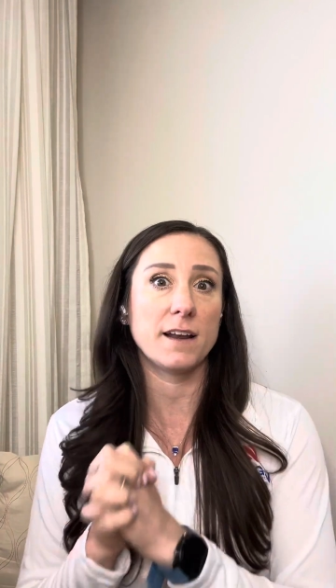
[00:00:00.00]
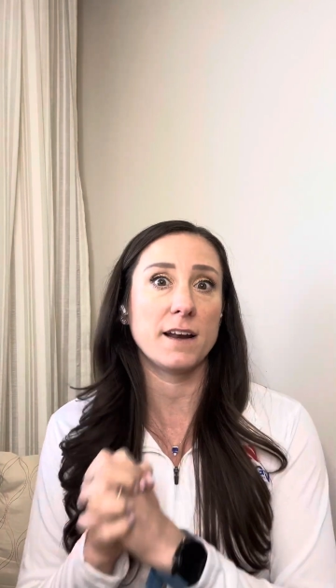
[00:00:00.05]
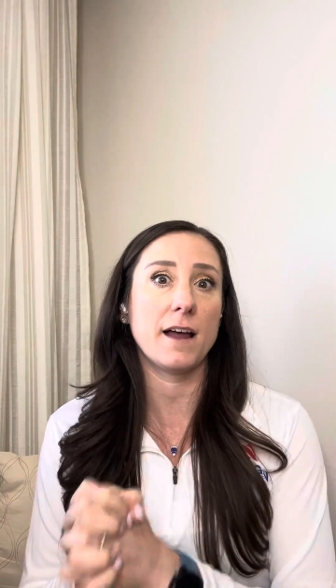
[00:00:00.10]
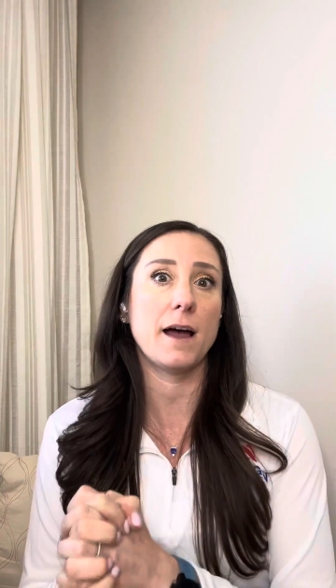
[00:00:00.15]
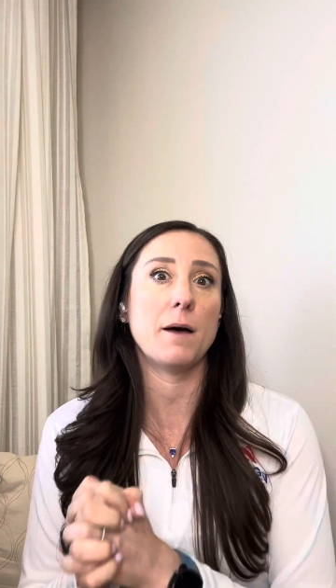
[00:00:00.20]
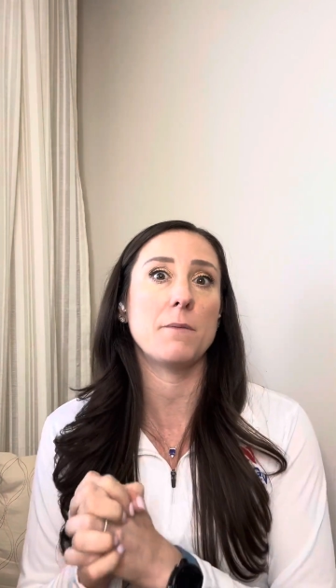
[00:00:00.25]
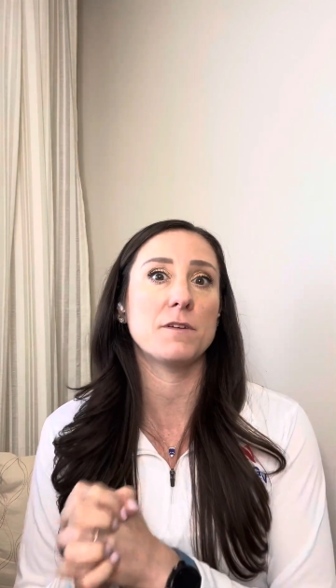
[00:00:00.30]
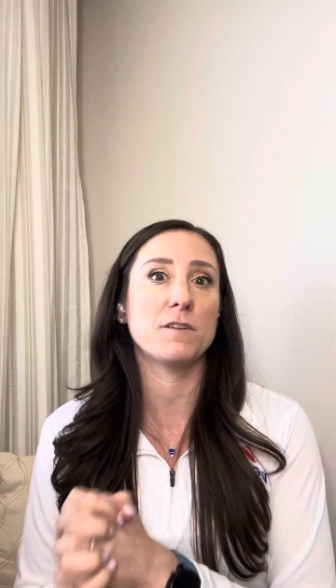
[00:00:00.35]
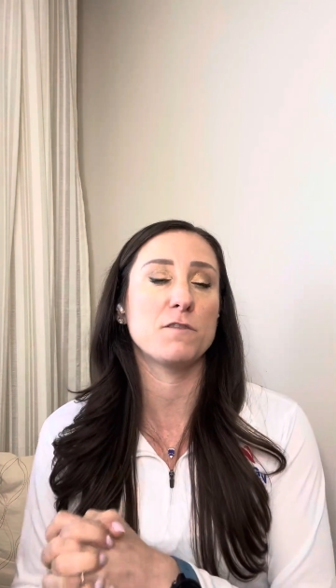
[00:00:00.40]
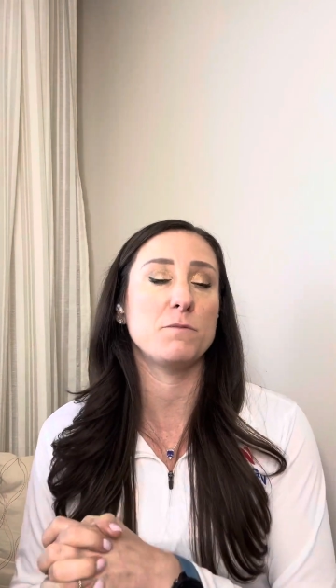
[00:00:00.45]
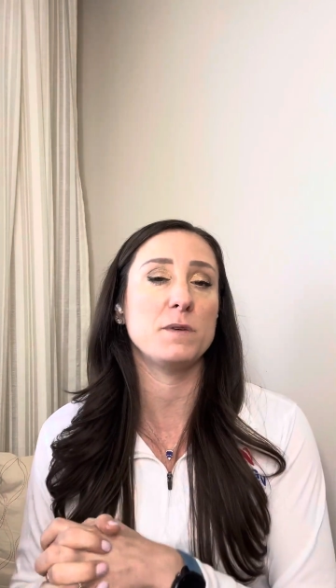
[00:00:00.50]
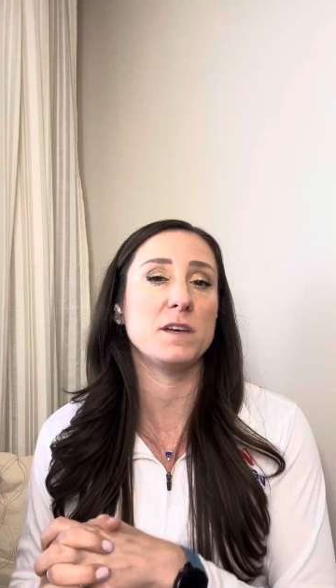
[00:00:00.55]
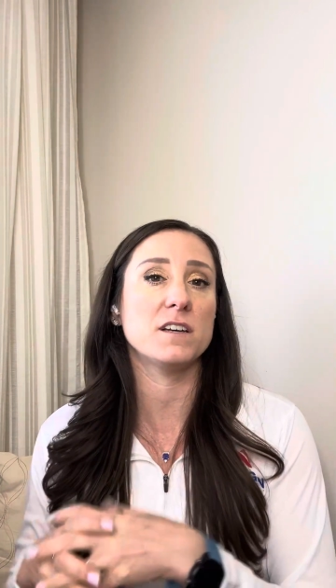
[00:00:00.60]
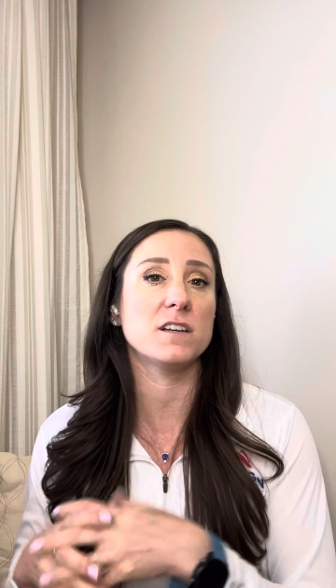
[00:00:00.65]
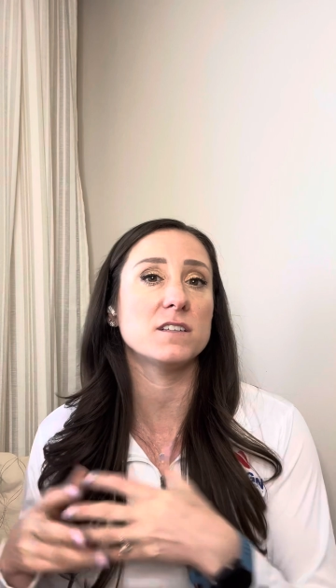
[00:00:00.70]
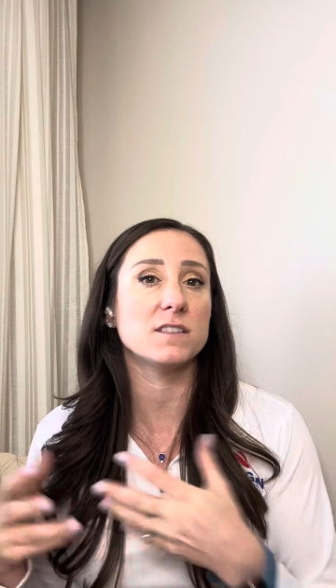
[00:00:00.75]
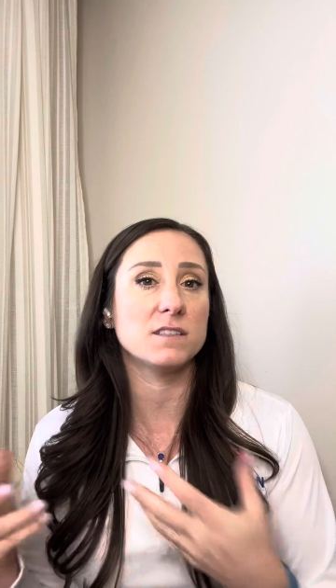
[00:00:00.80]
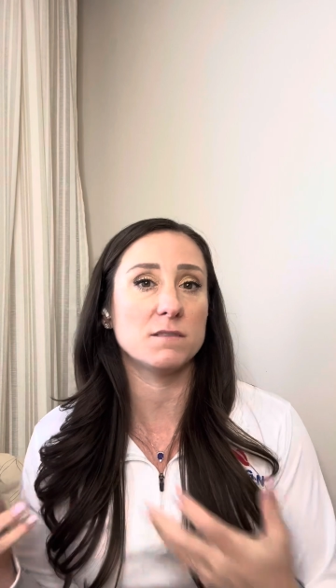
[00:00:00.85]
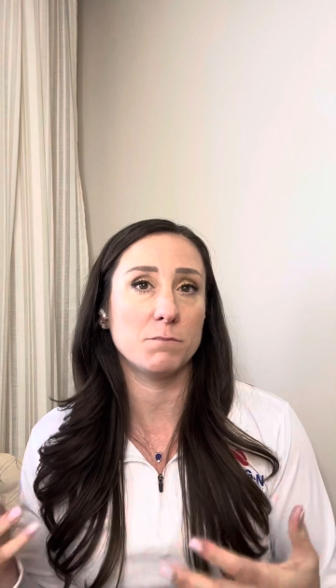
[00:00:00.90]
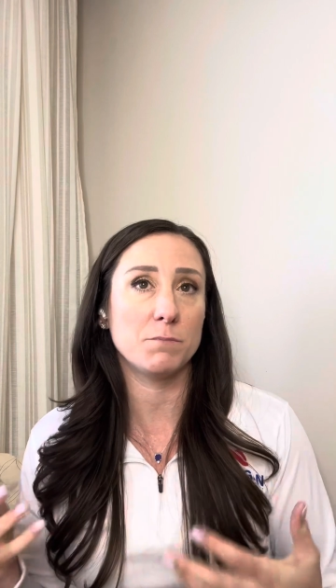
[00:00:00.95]
habit of
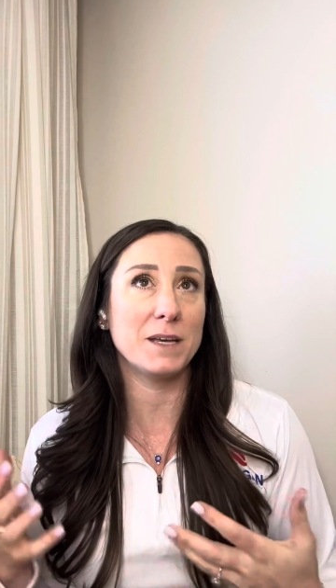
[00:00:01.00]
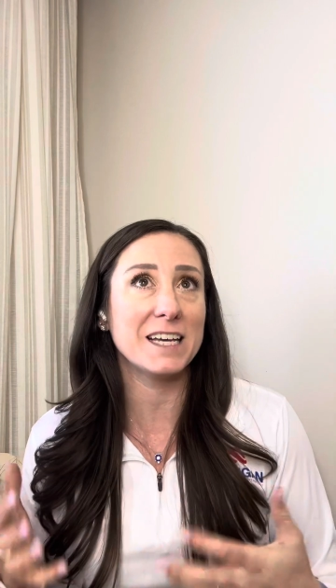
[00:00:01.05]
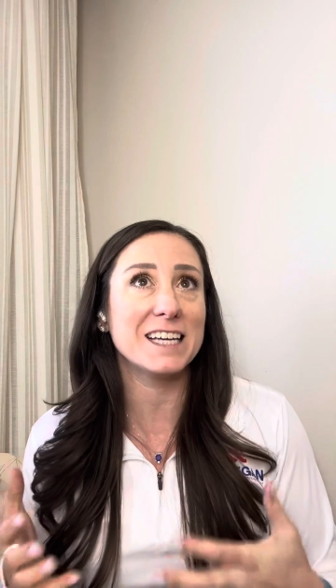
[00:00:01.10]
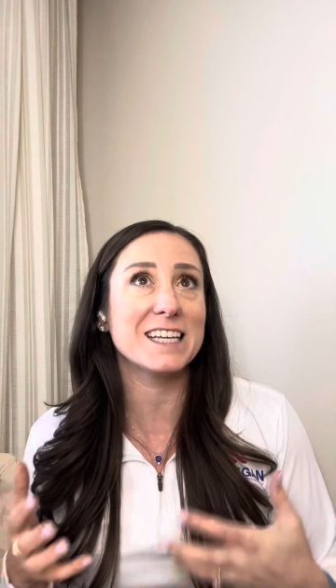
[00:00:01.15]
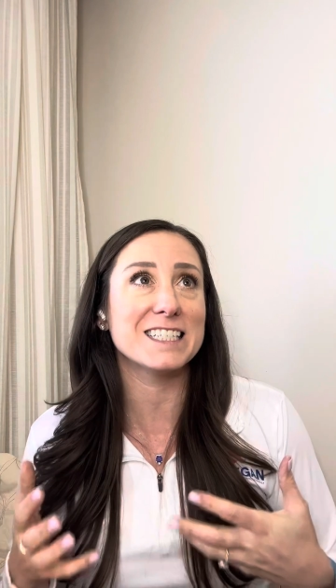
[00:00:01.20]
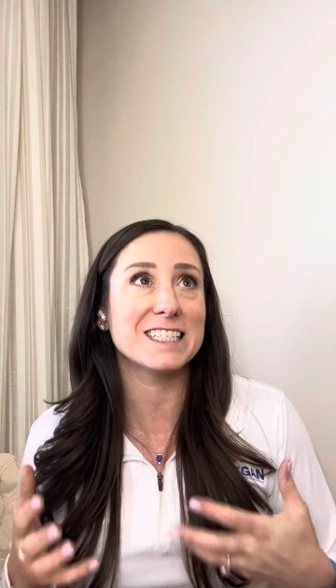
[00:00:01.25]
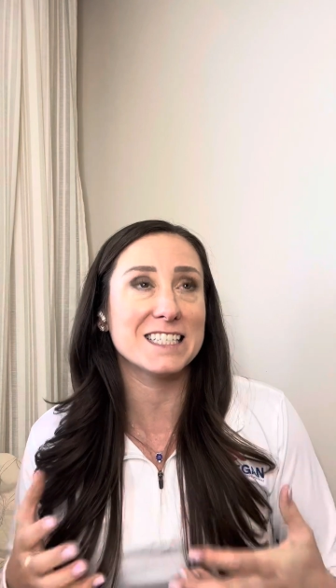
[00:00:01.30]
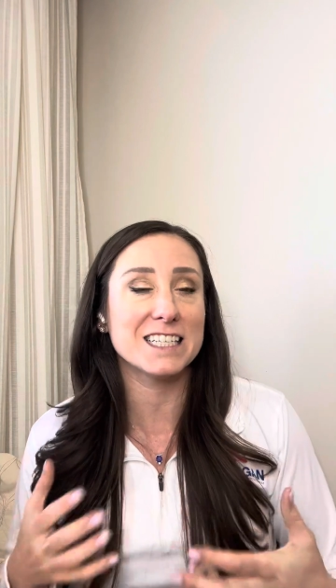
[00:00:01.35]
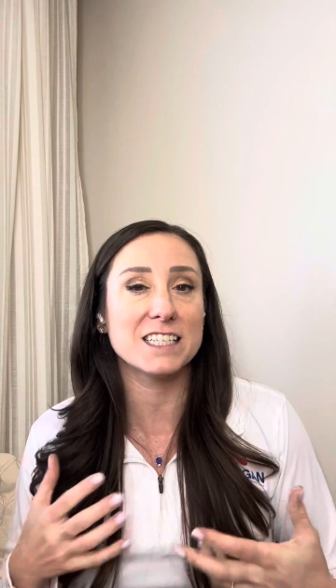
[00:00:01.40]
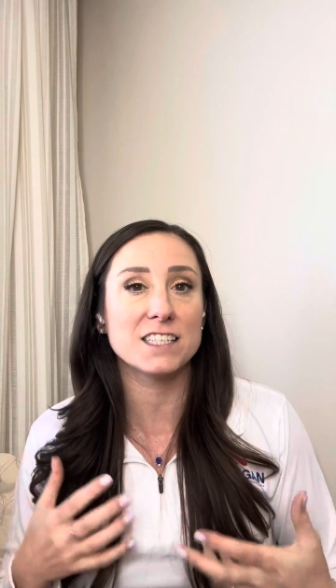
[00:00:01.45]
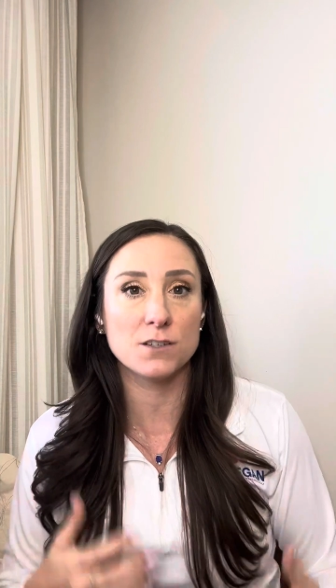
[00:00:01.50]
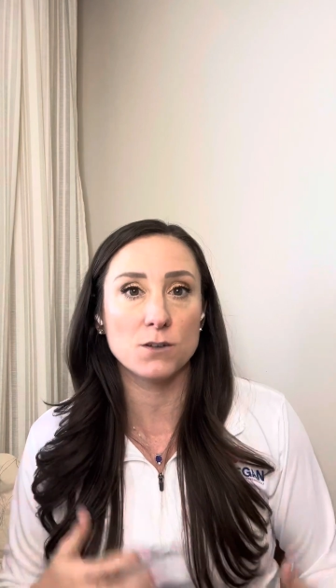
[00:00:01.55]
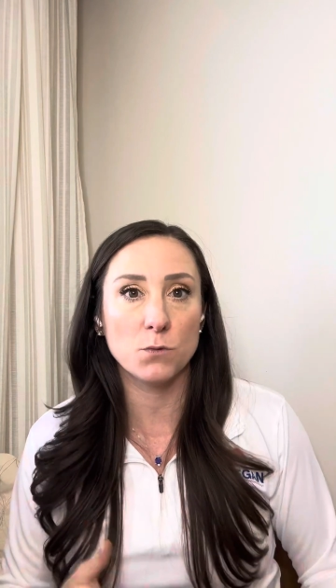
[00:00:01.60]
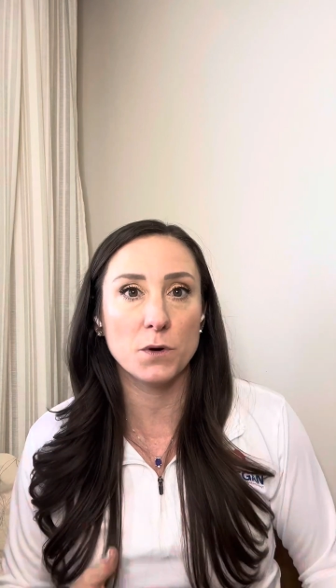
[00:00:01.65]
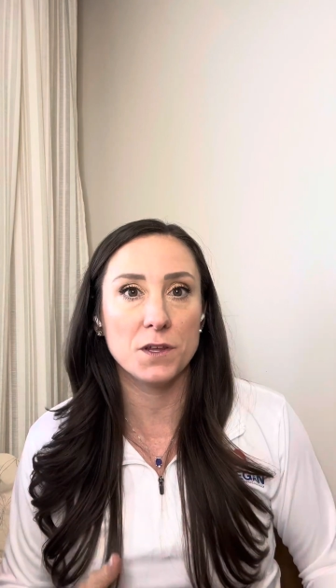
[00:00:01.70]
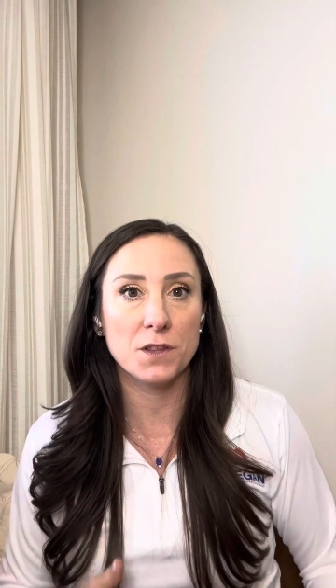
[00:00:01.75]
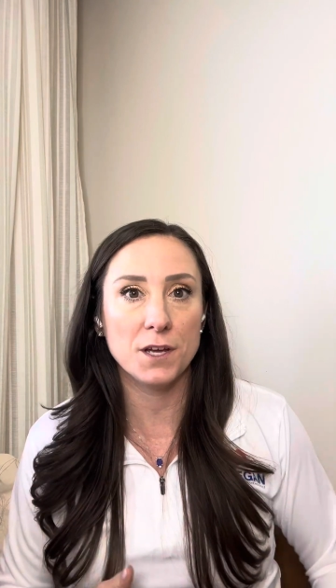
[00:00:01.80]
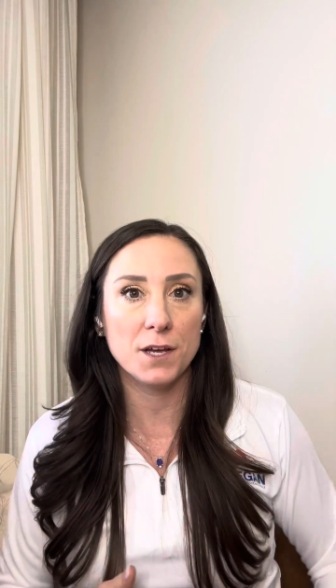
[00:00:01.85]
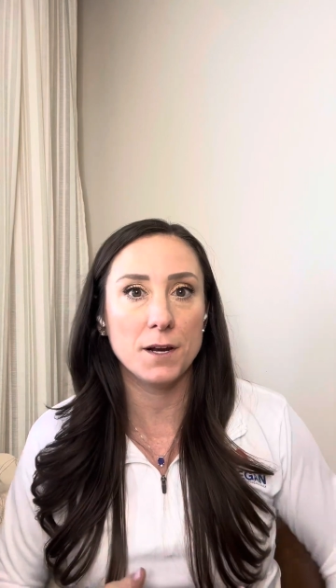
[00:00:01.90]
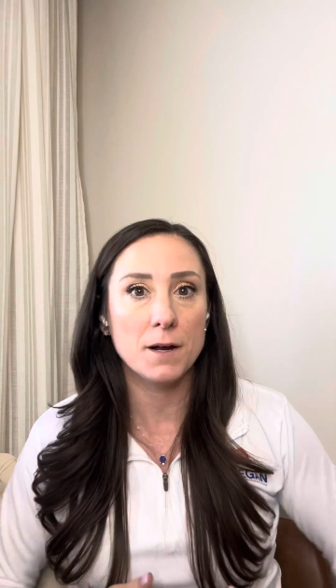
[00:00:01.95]
being consistent
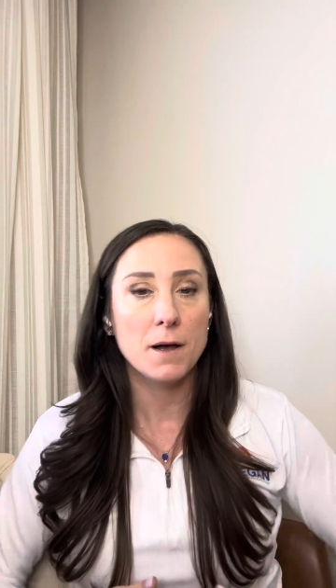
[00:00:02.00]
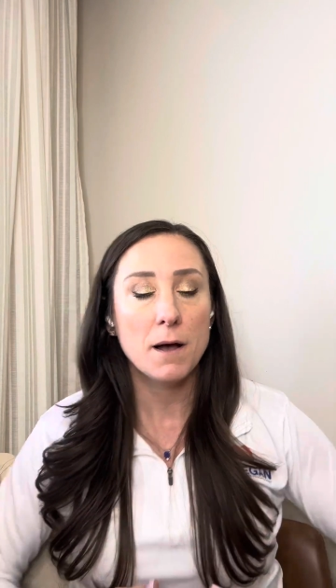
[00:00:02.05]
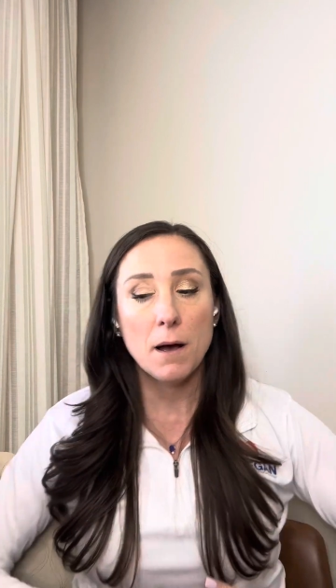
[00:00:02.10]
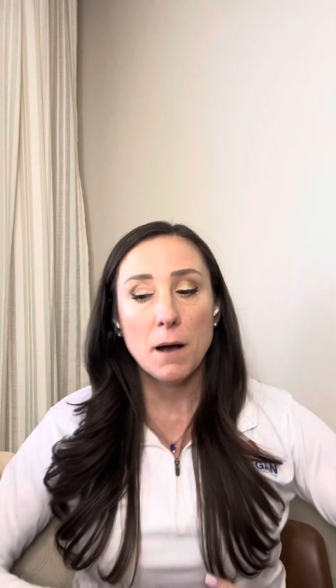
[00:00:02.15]
with it.